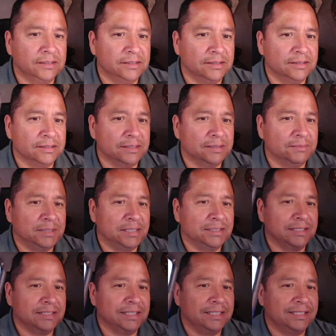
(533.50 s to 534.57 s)
Come on,
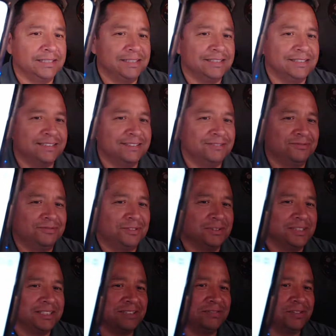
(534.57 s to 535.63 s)

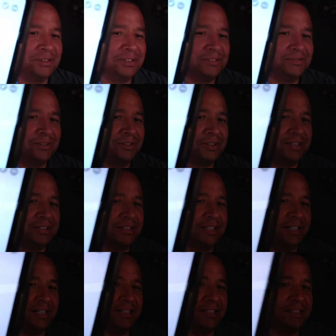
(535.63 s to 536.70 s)
focus, focus, focus.
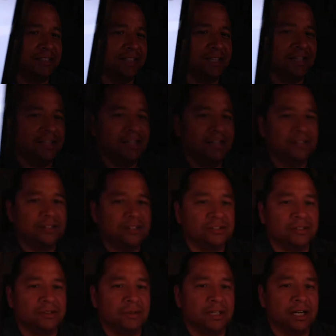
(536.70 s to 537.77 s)
There it is.
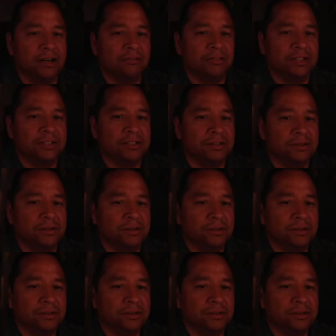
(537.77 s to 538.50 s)
So the Recovery Show.